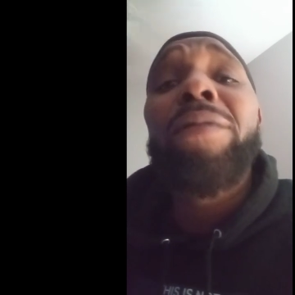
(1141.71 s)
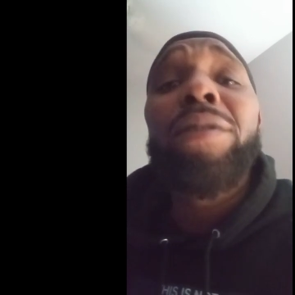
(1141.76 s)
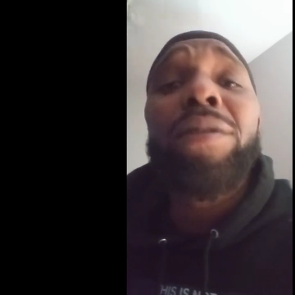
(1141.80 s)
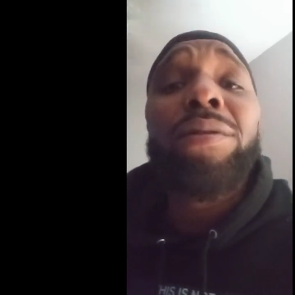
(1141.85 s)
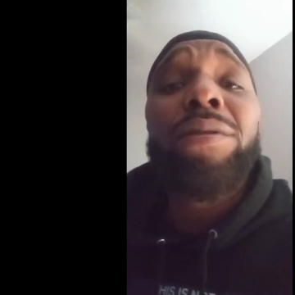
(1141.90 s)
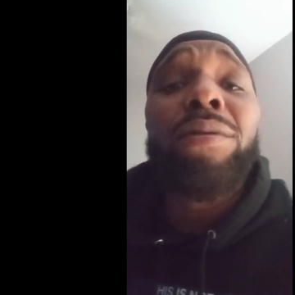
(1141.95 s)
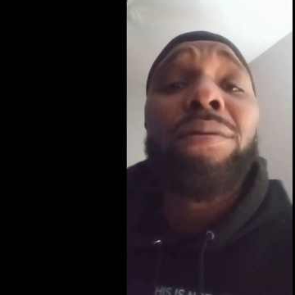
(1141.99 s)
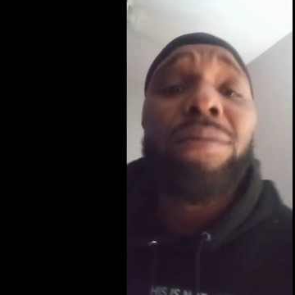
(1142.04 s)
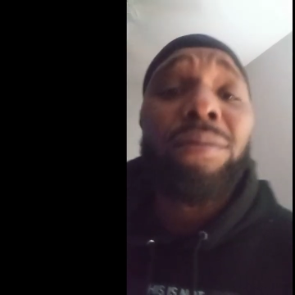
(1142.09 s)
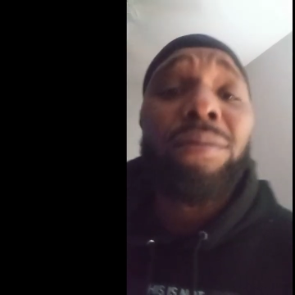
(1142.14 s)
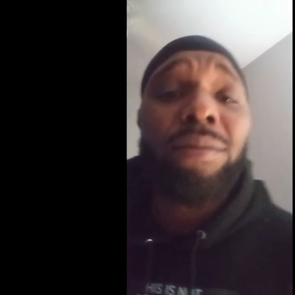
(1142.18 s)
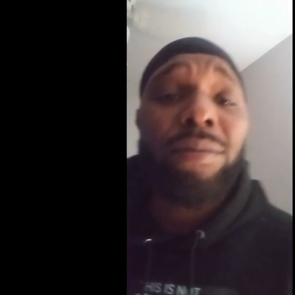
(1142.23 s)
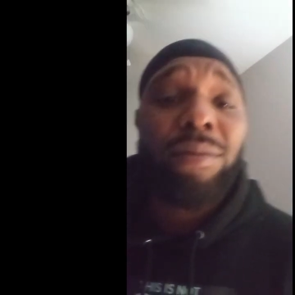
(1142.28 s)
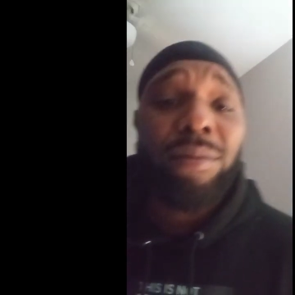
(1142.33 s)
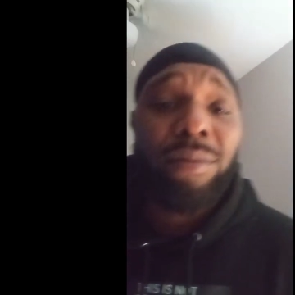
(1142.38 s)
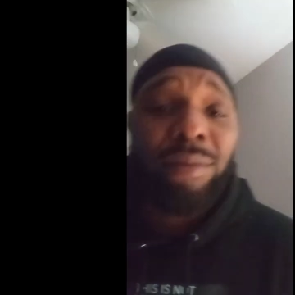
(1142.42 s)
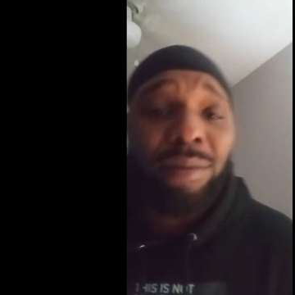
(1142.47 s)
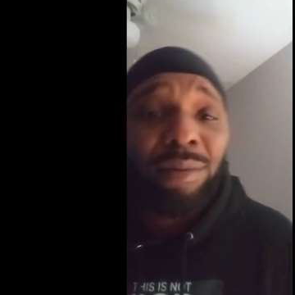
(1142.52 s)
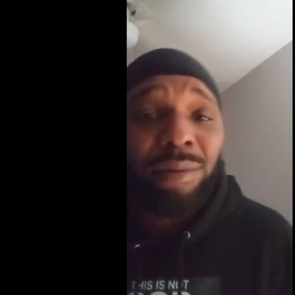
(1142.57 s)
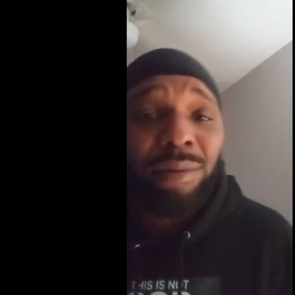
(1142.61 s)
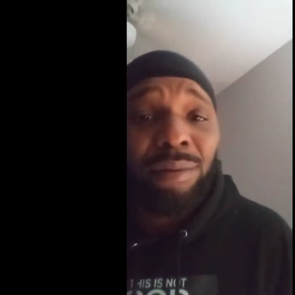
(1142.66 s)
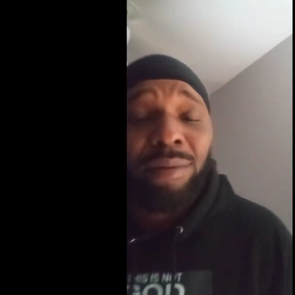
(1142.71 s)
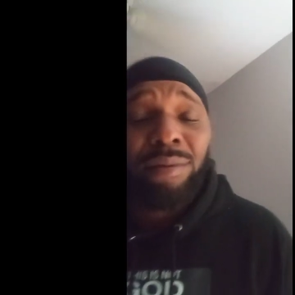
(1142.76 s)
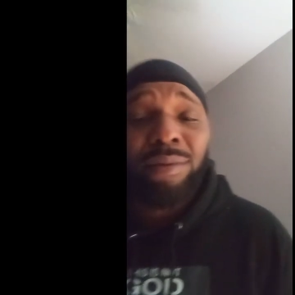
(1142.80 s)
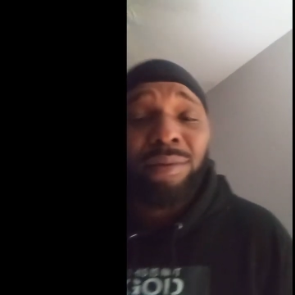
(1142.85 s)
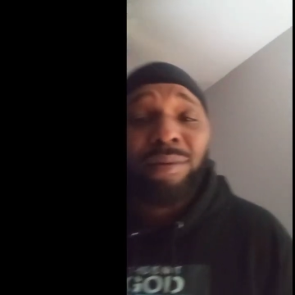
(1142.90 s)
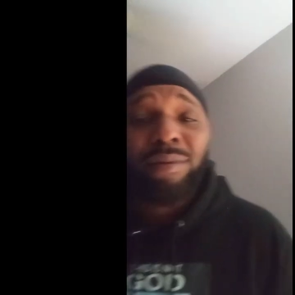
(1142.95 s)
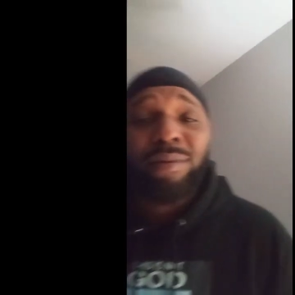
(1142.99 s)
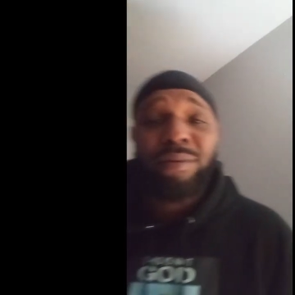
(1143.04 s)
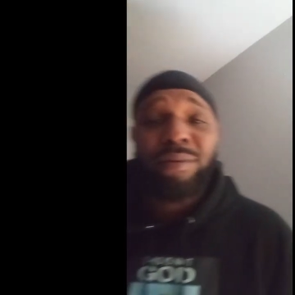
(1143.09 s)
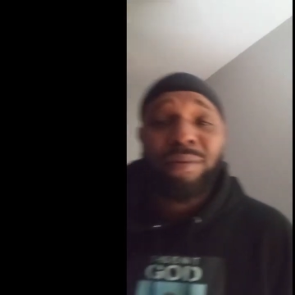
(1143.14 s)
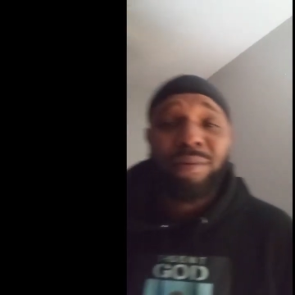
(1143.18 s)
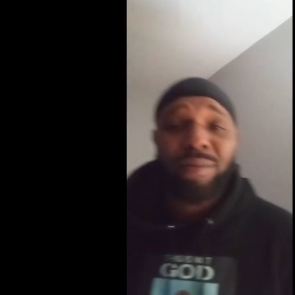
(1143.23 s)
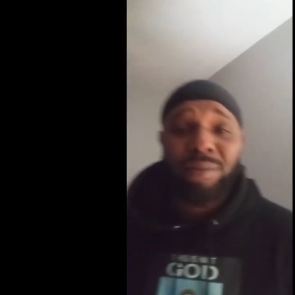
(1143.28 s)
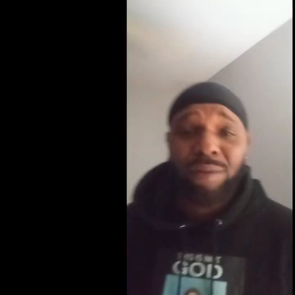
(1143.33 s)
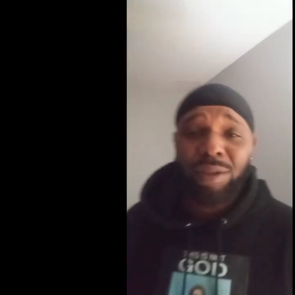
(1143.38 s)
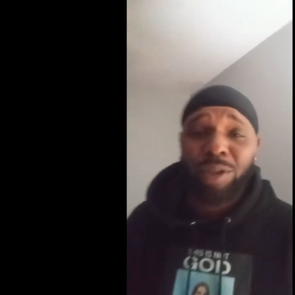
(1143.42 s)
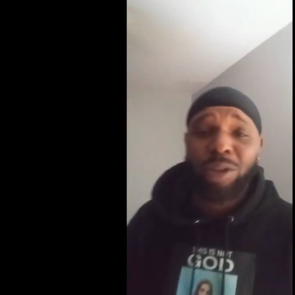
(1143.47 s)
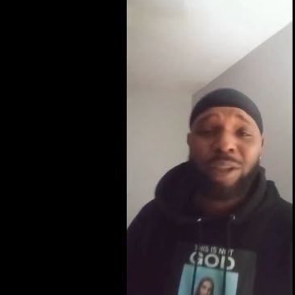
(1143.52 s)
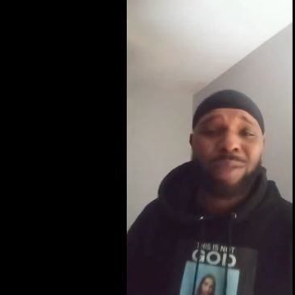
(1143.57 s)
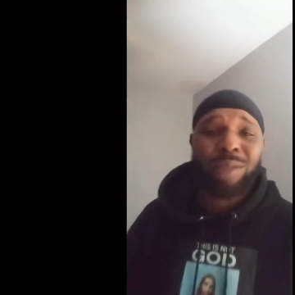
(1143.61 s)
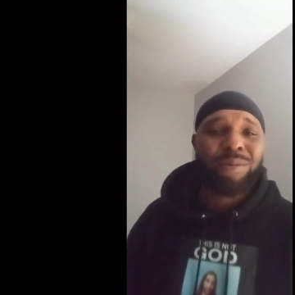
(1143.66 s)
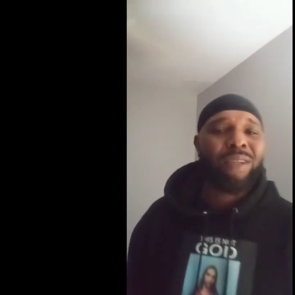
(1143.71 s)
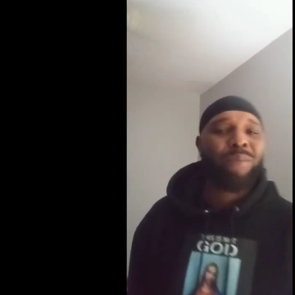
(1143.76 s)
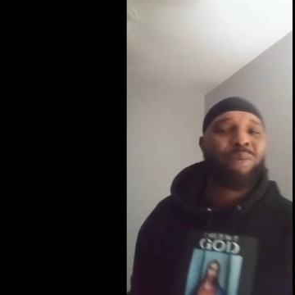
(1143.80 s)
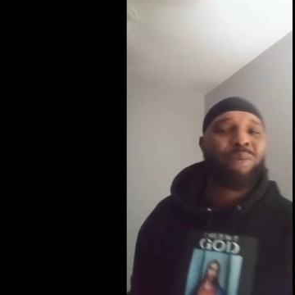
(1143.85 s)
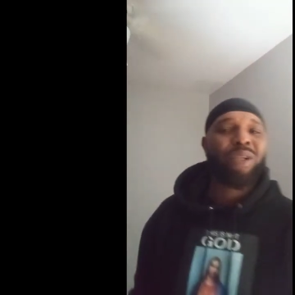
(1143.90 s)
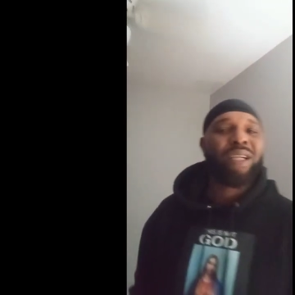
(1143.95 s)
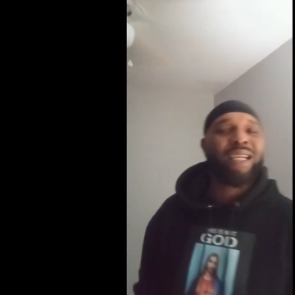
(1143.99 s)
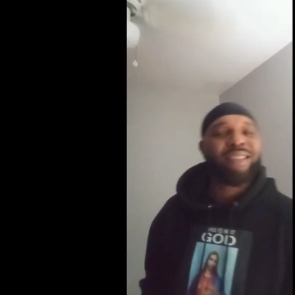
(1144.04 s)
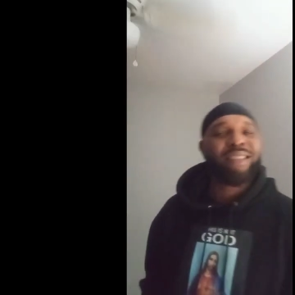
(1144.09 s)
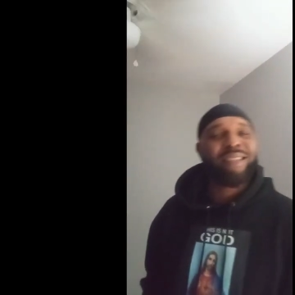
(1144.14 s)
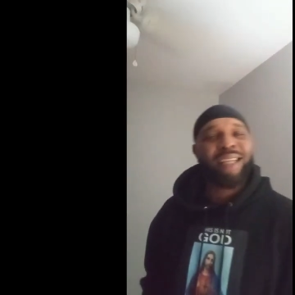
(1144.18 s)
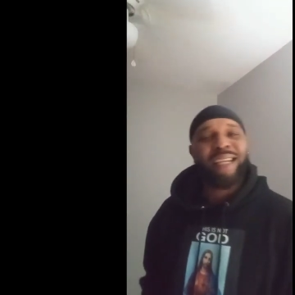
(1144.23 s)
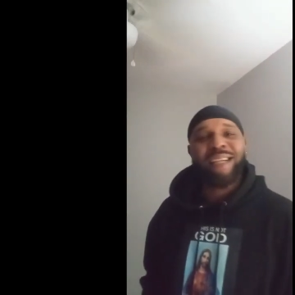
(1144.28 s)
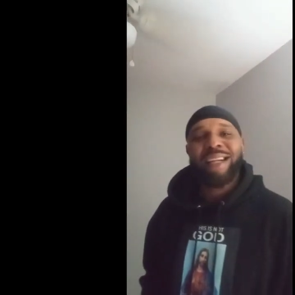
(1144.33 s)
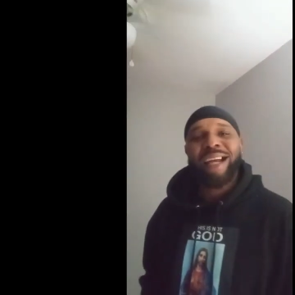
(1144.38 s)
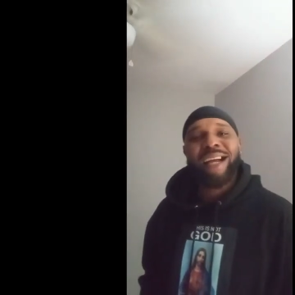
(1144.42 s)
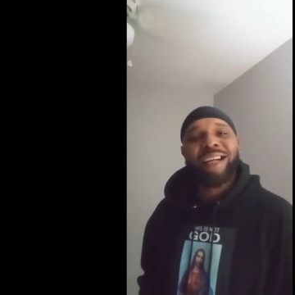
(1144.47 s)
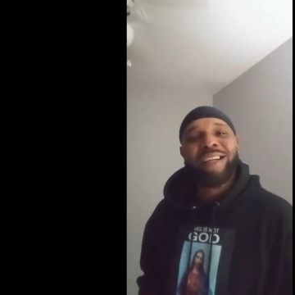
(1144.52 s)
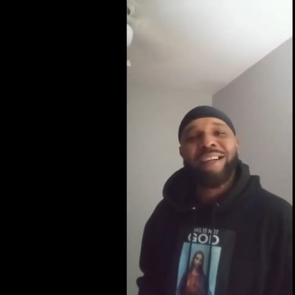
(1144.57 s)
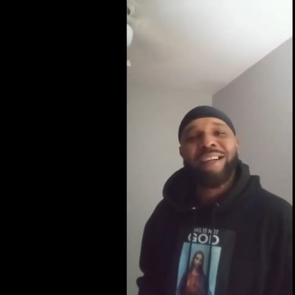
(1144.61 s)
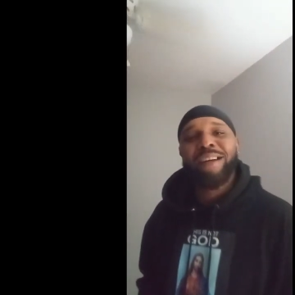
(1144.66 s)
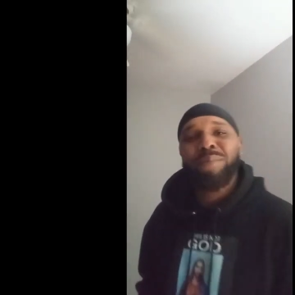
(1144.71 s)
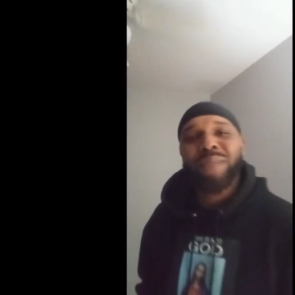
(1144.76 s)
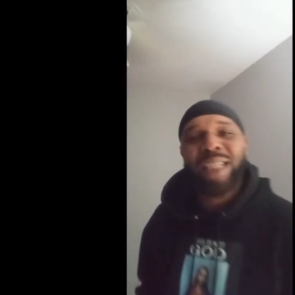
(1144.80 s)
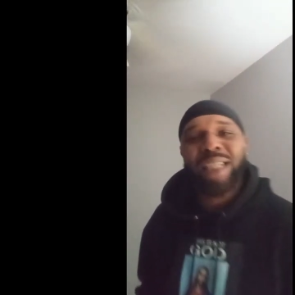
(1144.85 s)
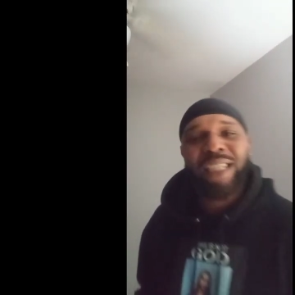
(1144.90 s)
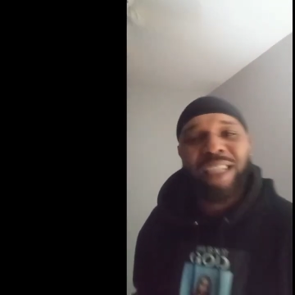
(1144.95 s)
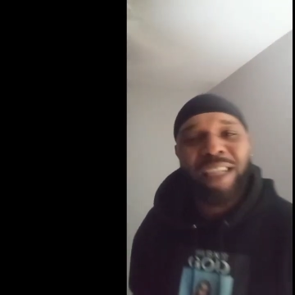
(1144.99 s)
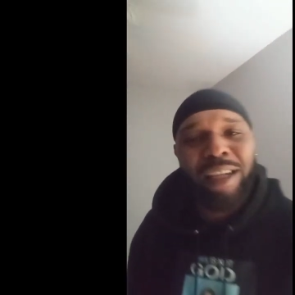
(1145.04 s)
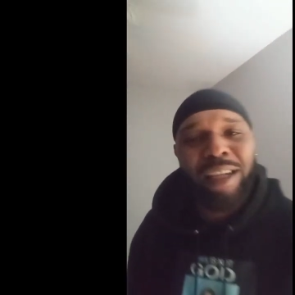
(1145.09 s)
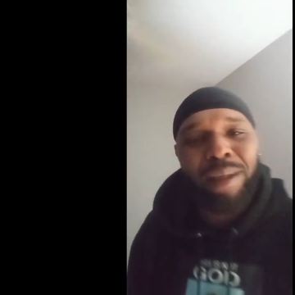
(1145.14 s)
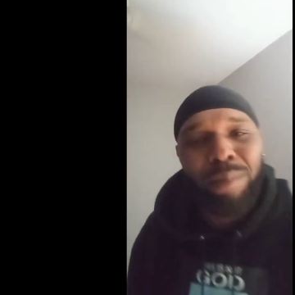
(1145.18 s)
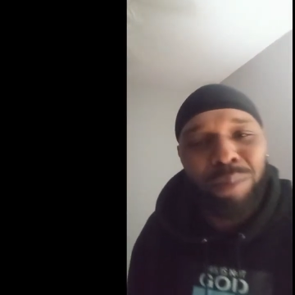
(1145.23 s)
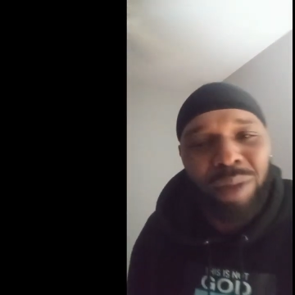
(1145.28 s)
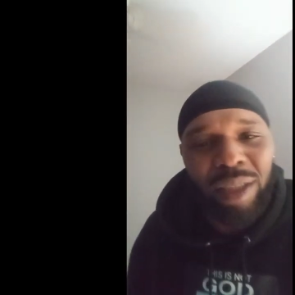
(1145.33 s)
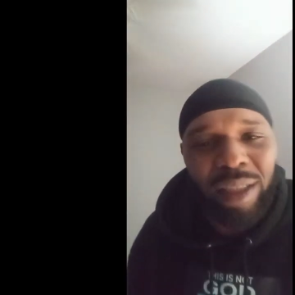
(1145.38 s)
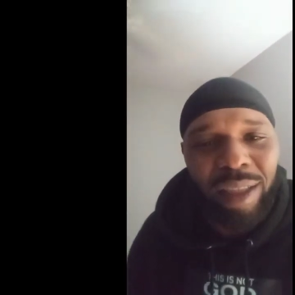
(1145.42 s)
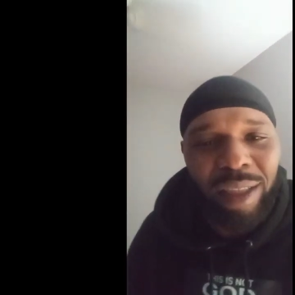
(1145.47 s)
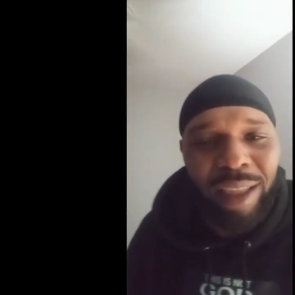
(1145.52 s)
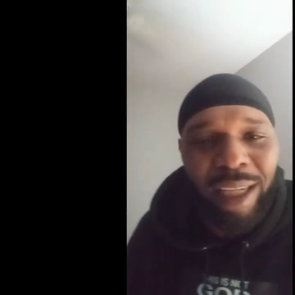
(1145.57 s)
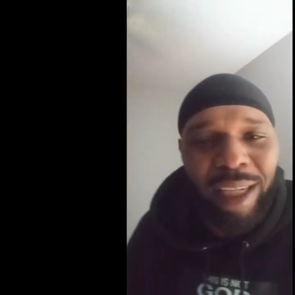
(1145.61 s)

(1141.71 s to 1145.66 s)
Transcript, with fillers: fool. You know what I'm saying? Because they're not coming humbly.